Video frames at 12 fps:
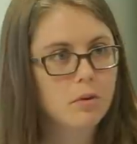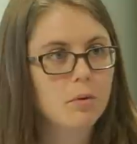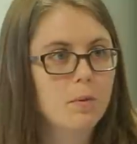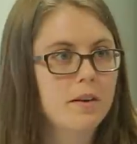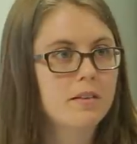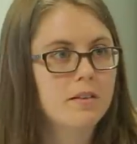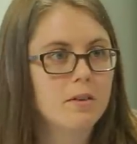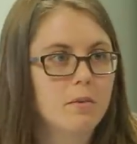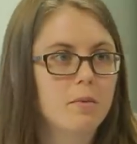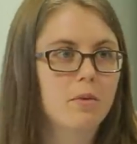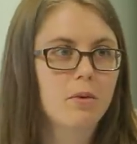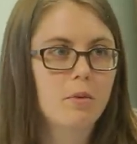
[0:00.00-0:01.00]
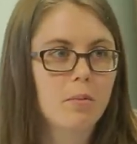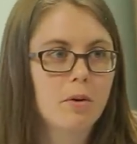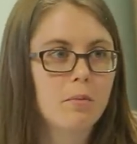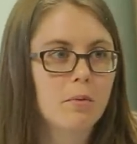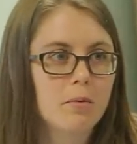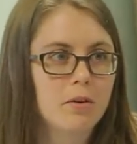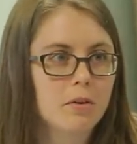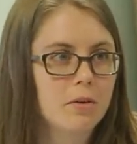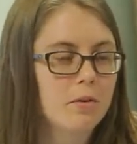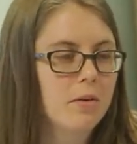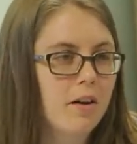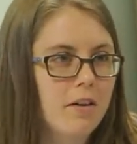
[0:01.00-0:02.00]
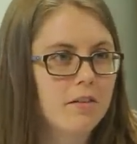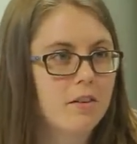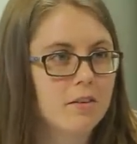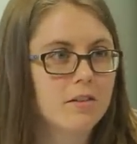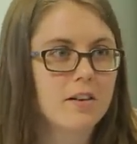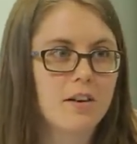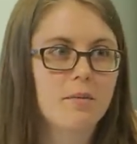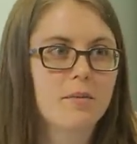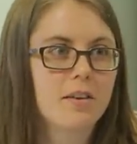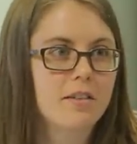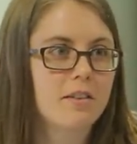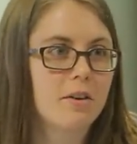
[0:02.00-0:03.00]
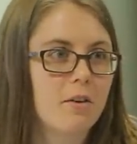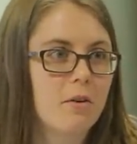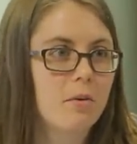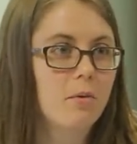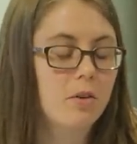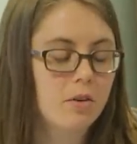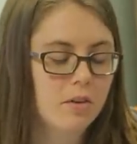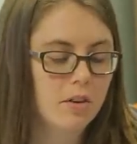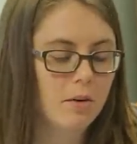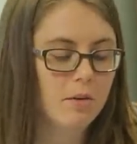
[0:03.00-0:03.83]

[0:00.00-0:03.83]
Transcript: when she was not justified in doing so. She just she took a chance on me.